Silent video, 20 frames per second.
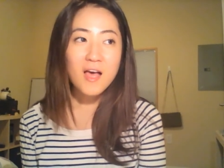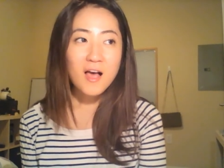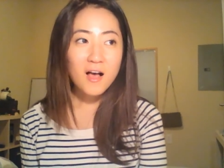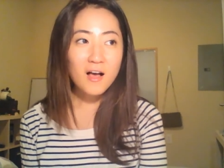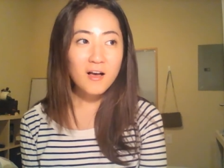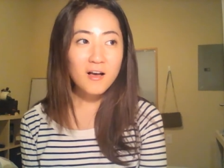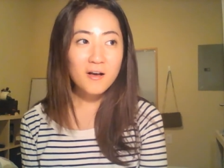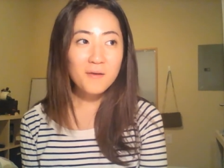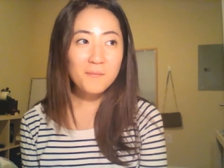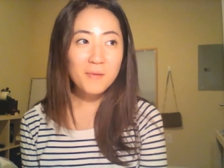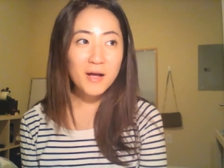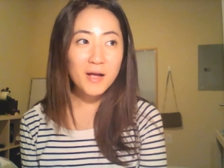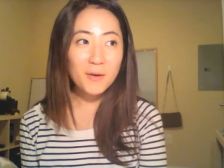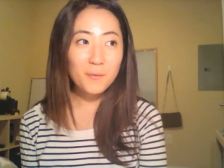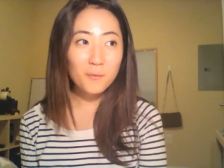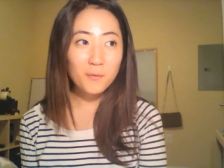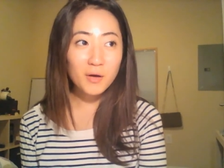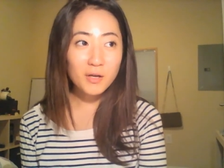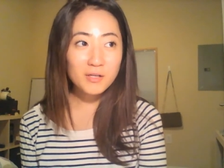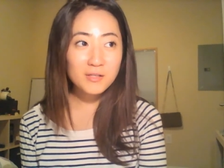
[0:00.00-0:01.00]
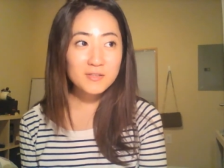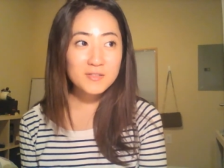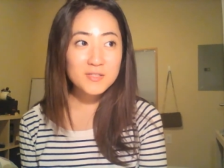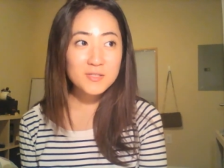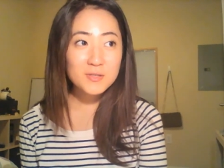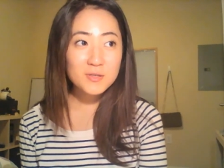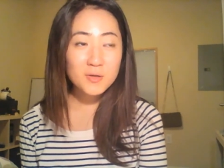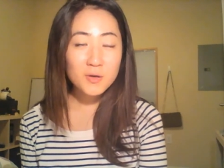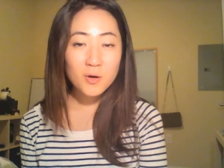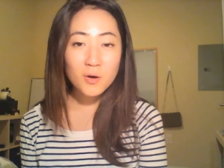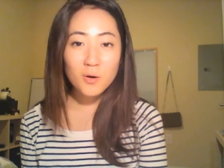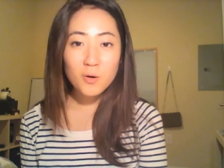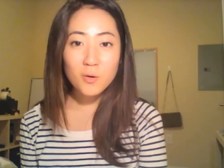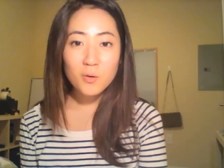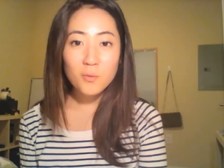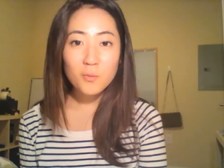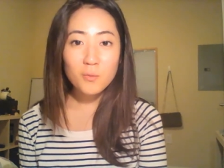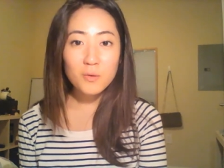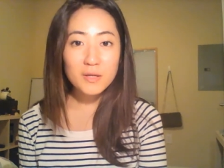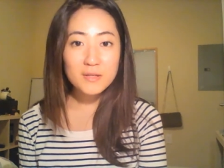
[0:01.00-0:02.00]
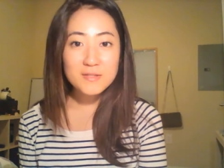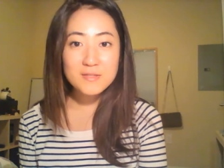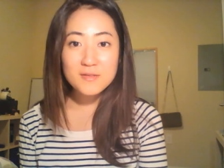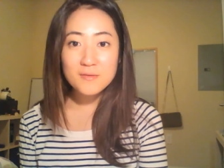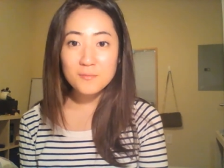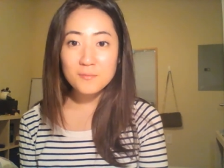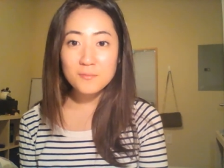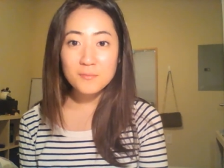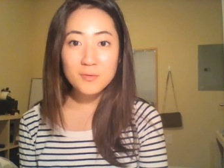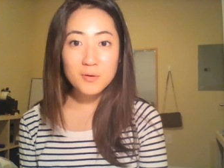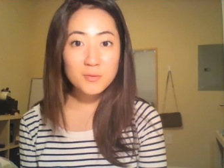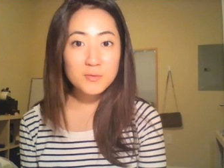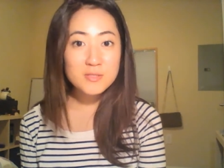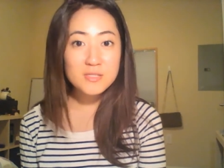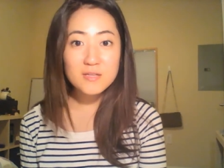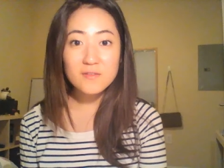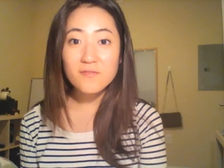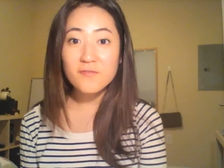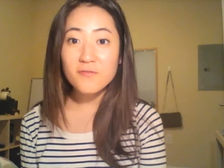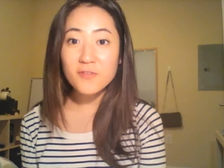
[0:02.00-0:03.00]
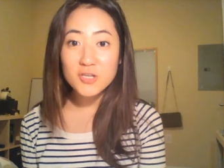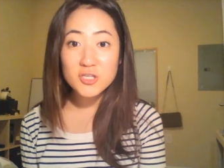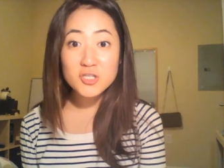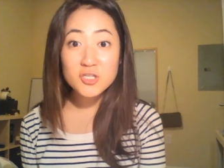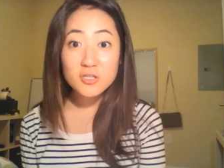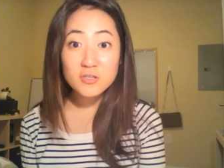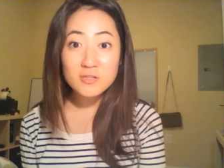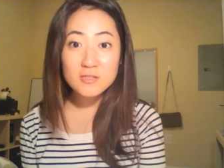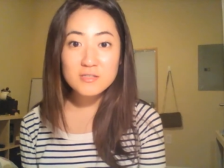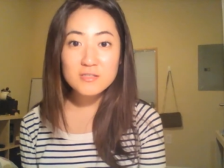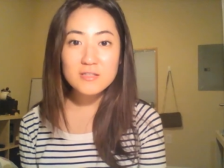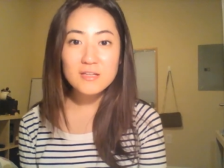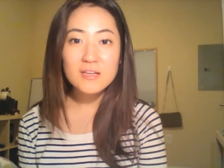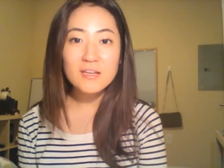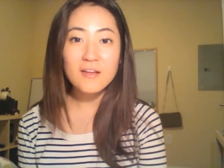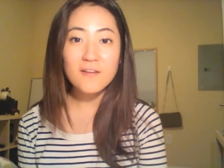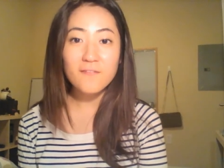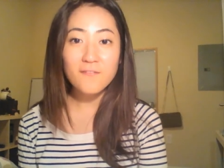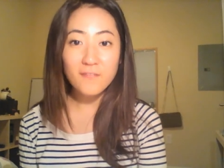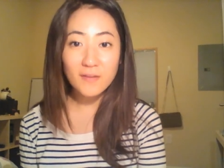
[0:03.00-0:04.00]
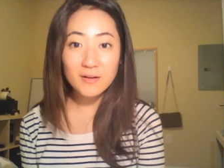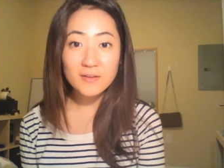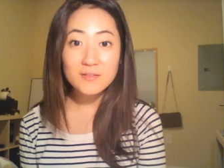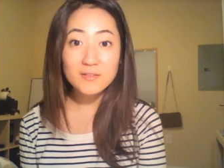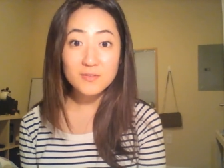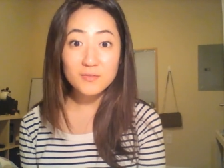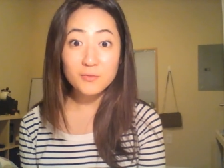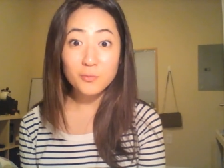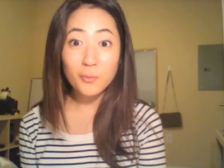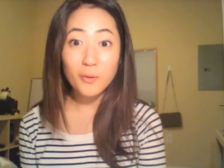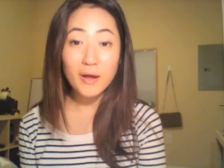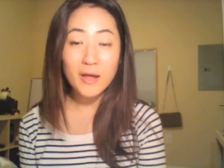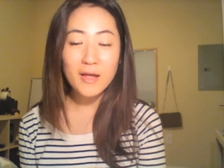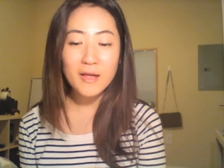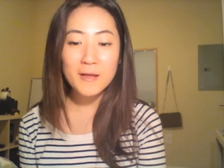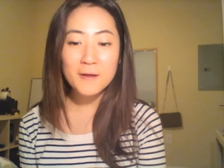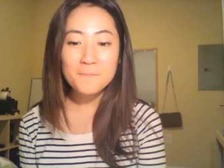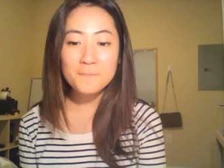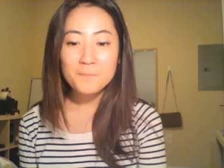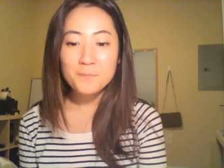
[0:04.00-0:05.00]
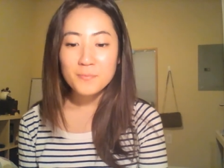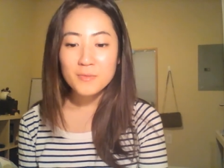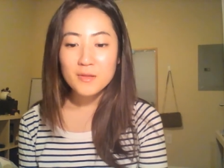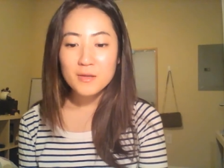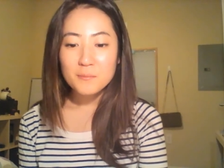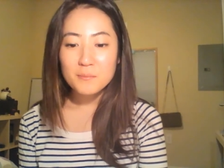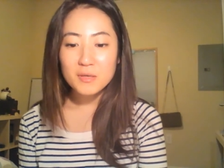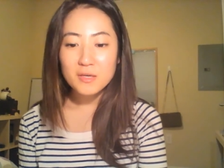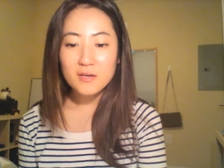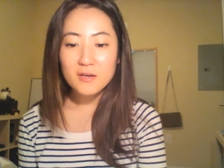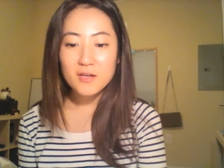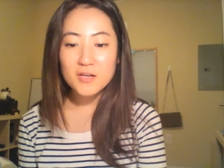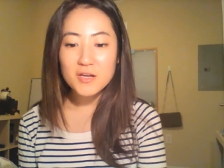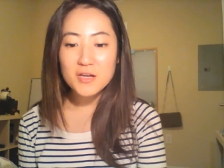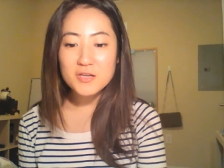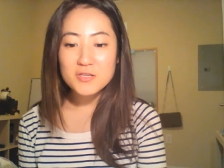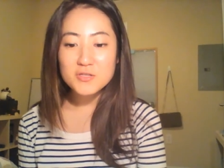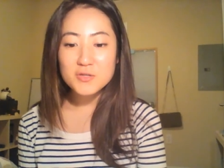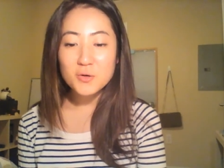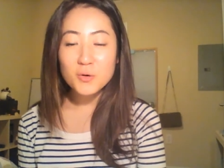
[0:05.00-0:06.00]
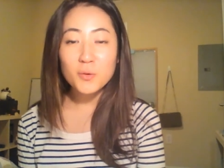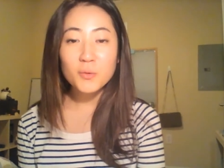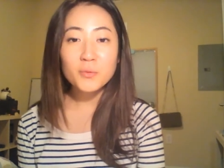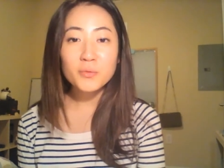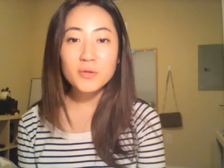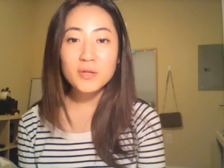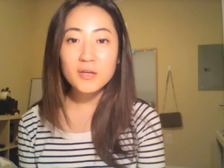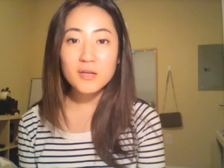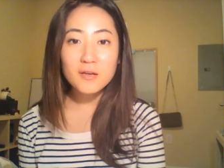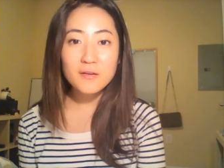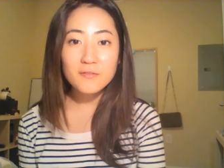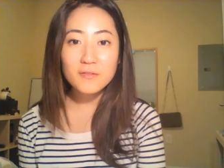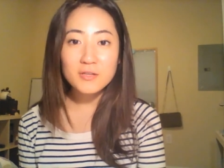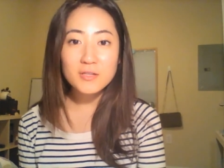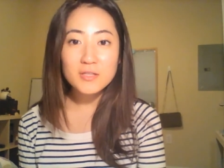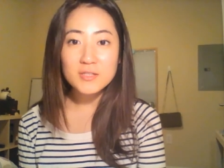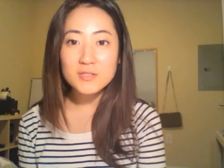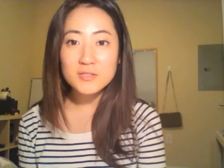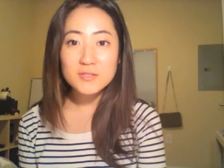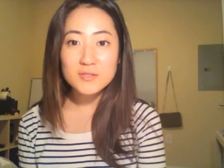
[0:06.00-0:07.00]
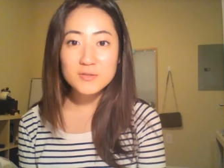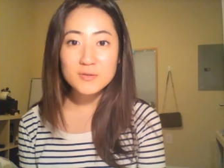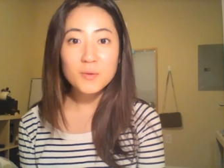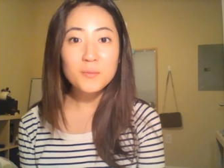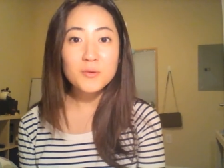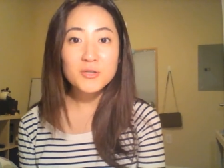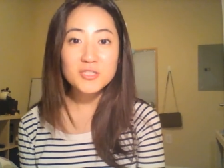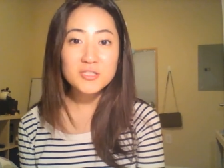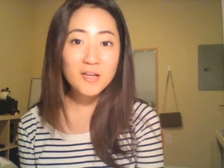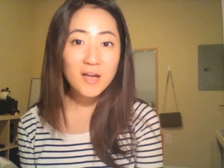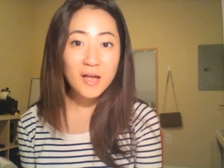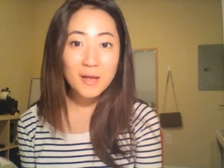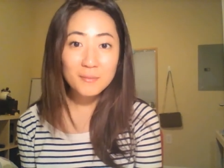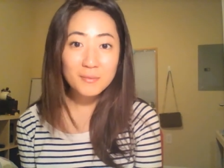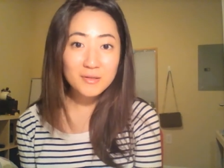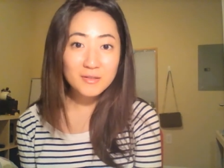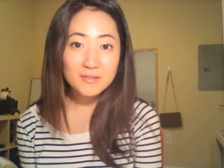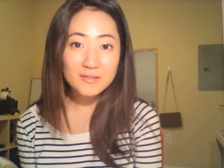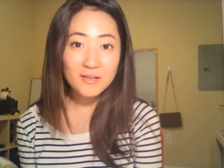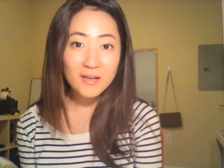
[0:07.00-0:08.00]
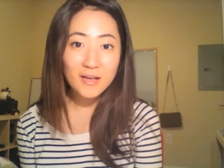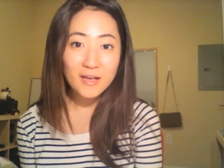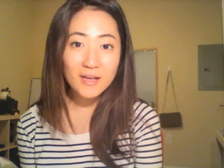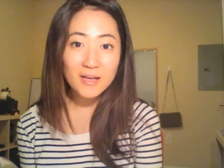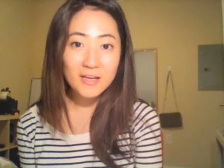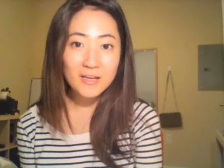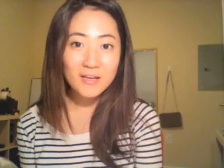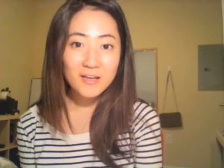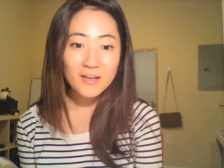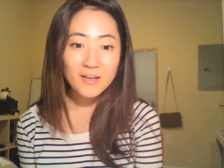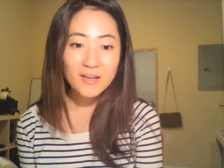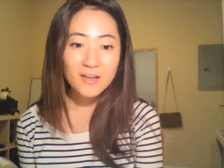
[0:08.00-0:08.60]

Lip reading: I wanted to know what's the most efficient and effective way because you're only given so much time in a day.